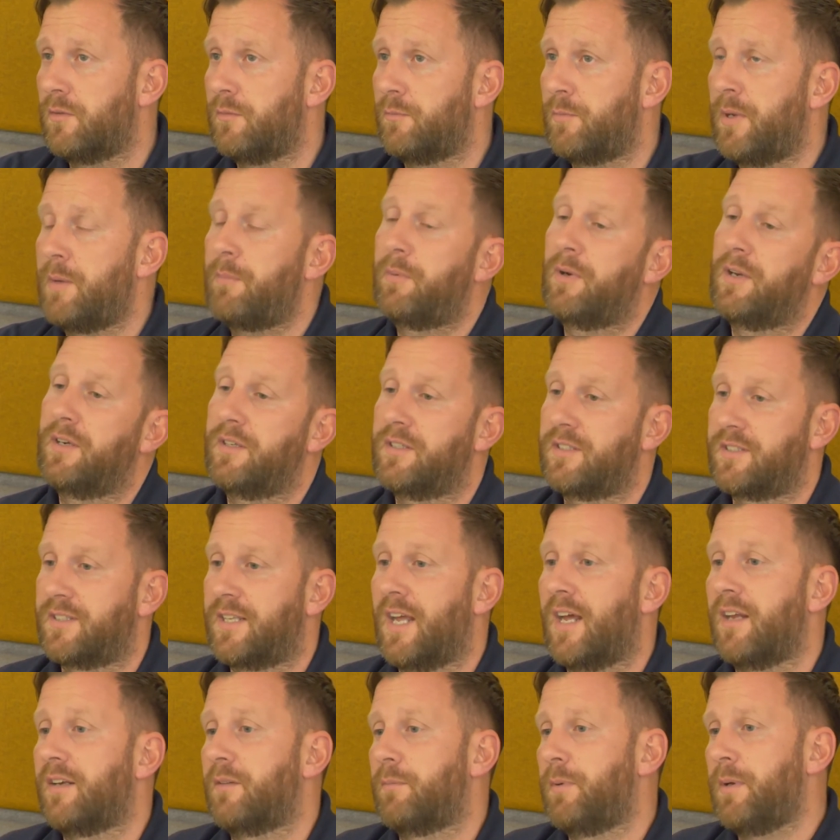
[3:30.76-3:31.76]
people
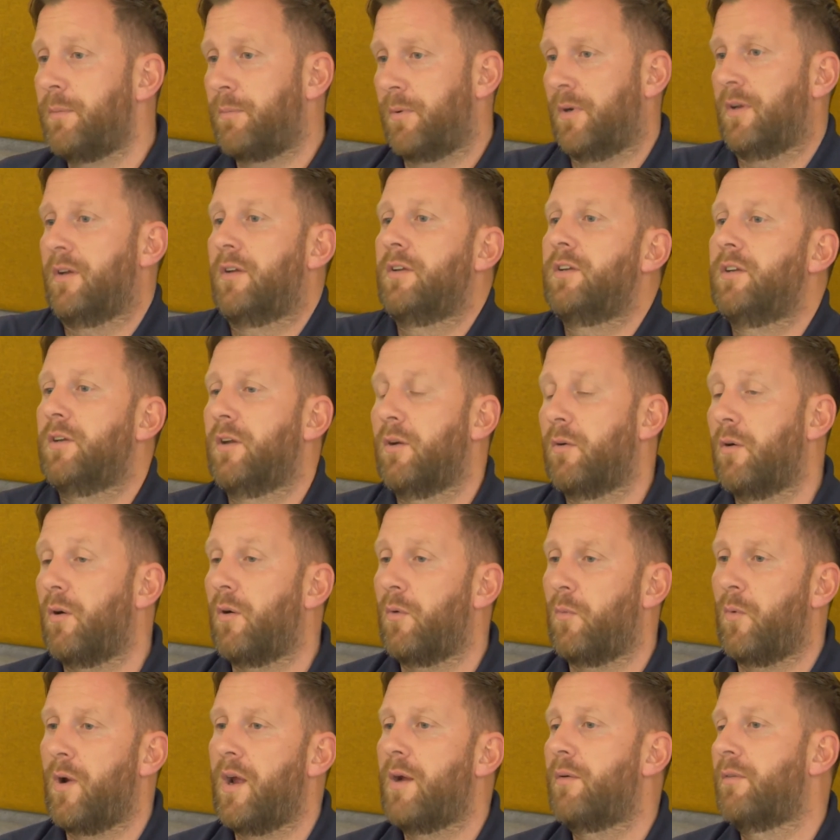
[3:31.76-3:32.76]
understand. People are
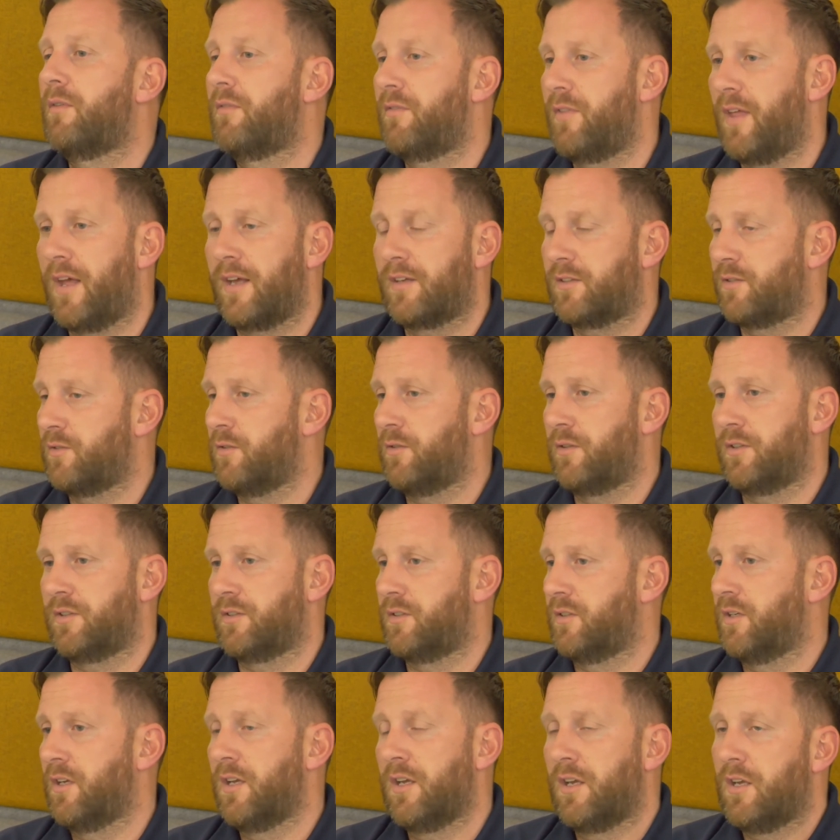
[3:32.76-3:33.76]
aware of that. As long
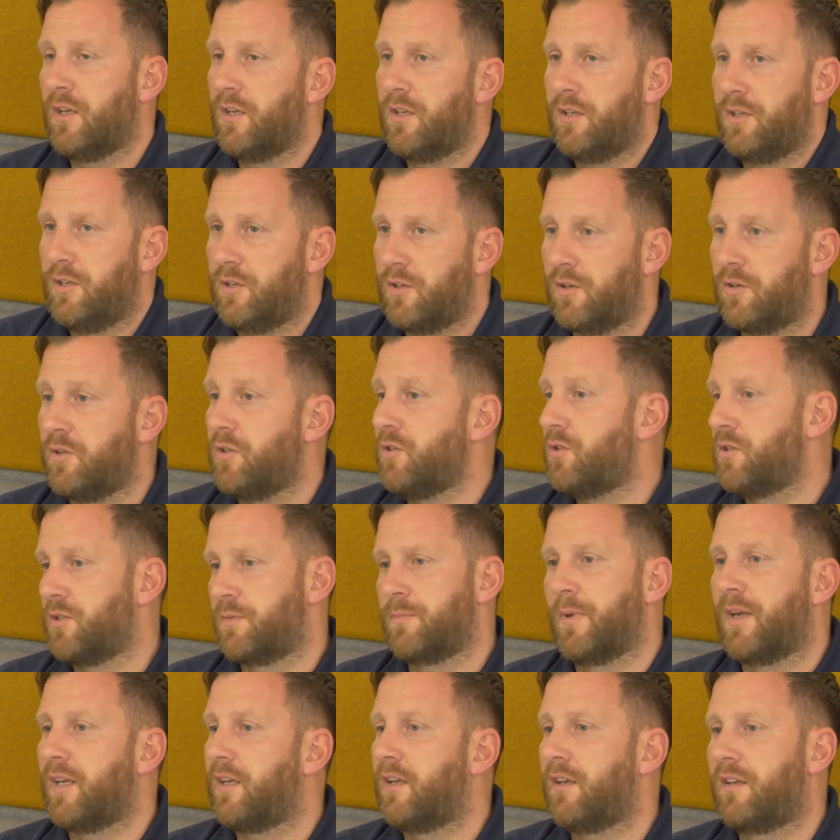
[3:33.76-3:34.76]
as you
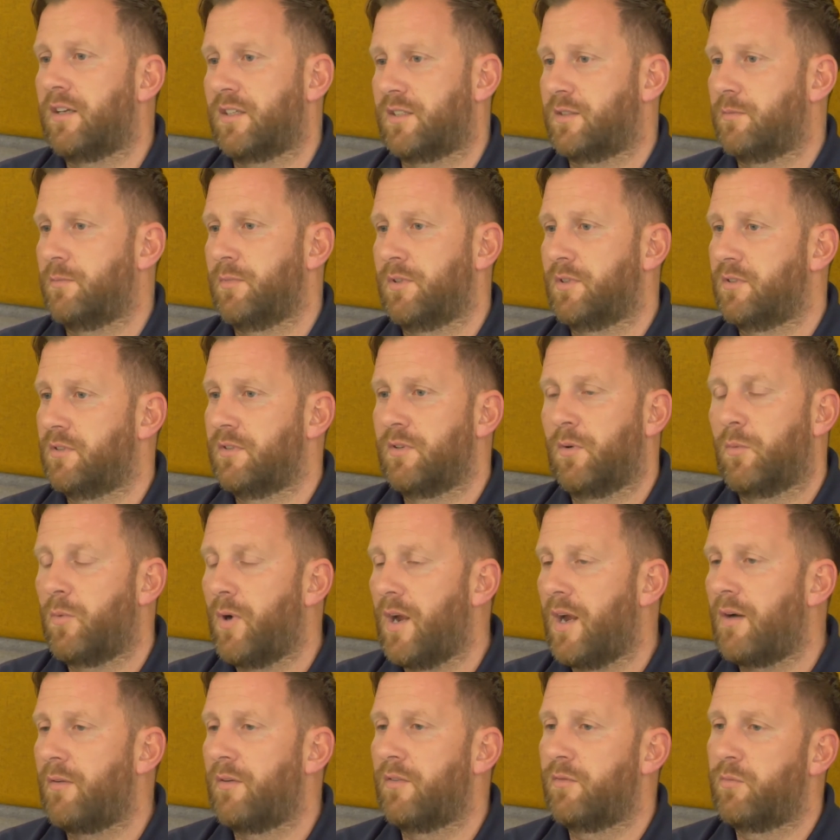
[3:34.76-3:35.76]
just make your customers
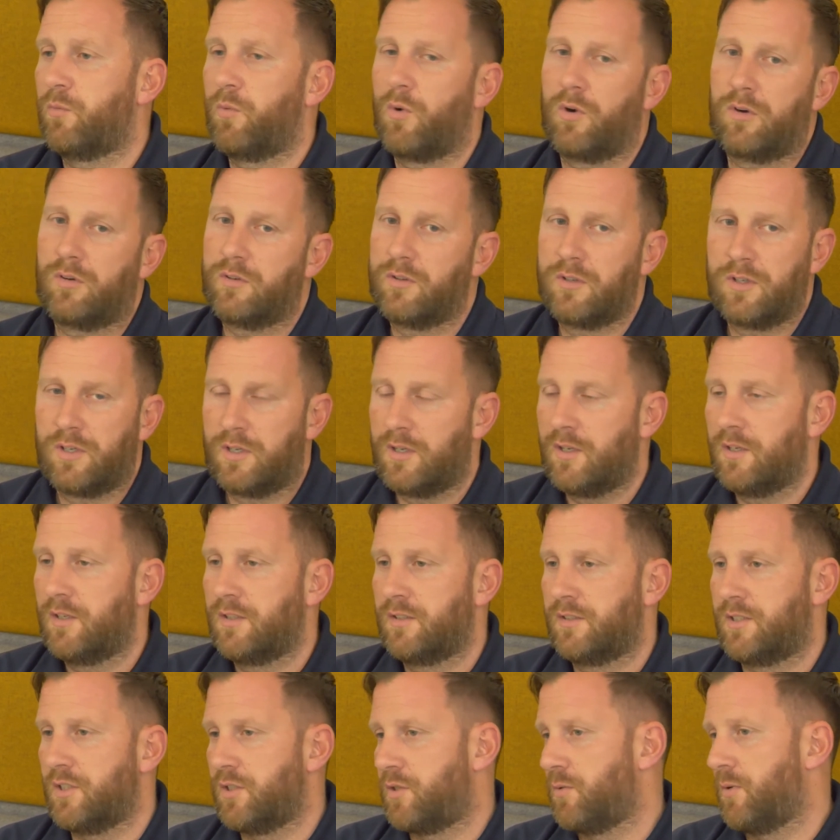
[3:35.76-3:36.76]
aware of what
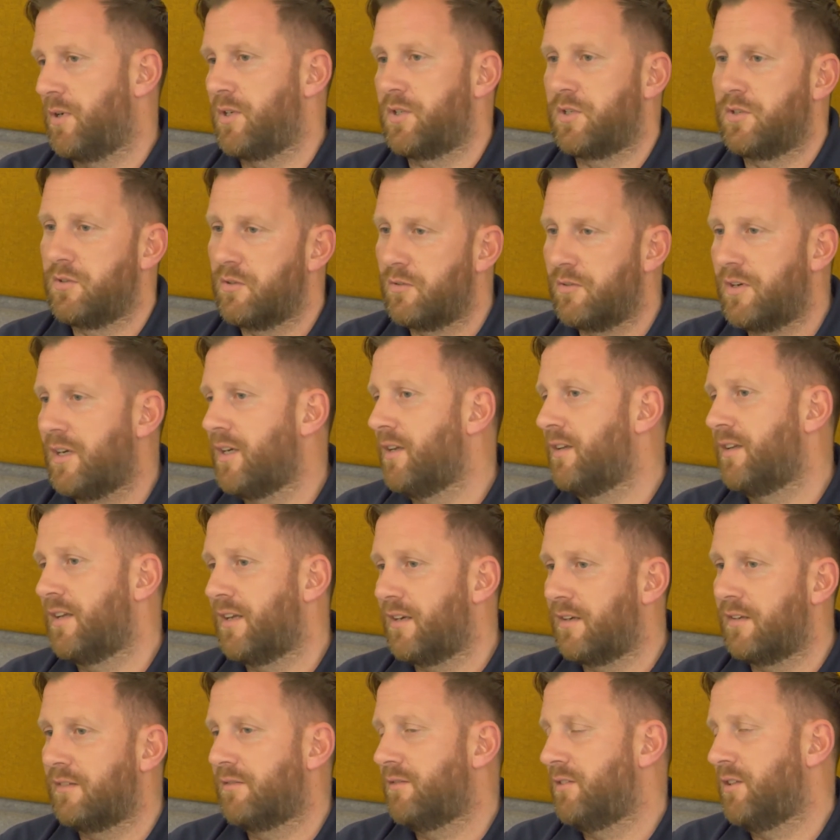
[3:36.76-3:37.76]
situation you're in,
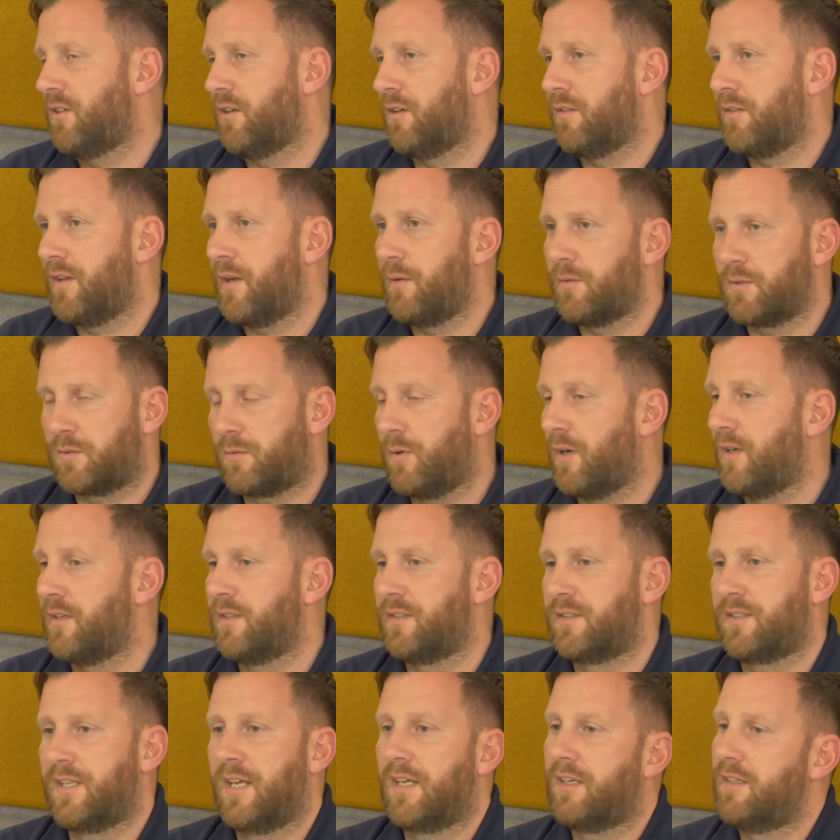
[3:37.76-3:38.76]
then they was quite
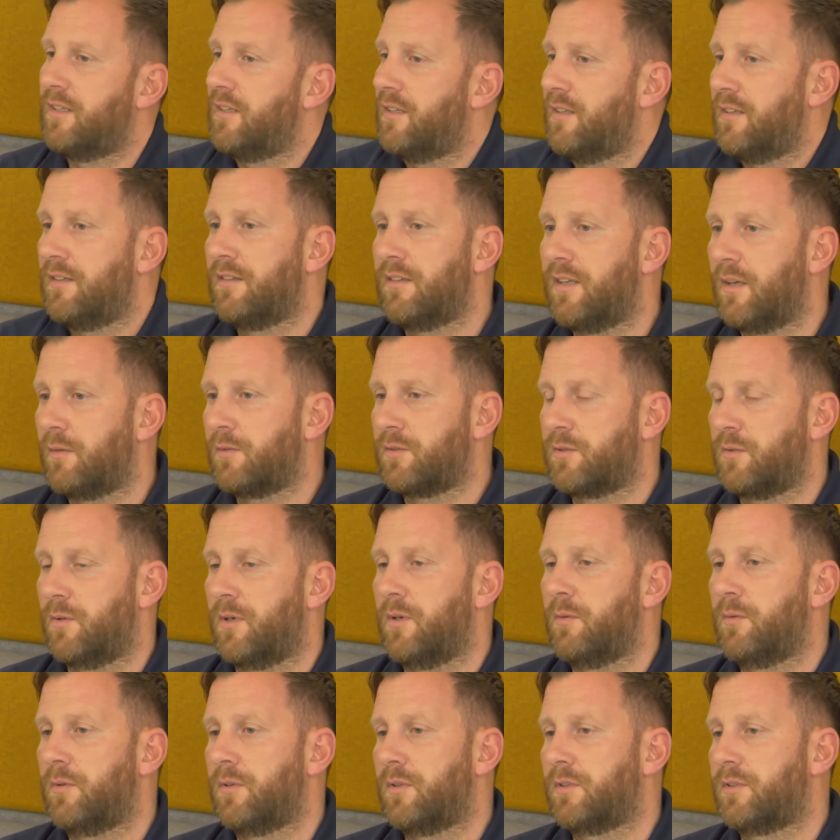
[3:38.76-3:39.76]
understanding, and that was the
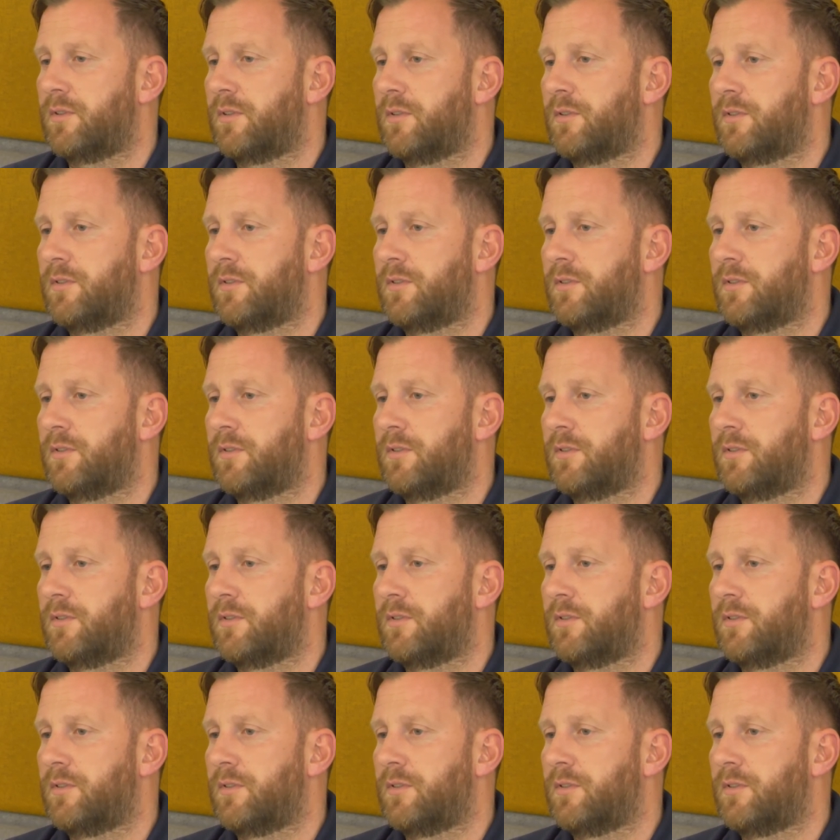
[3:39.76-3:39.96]
way it was, so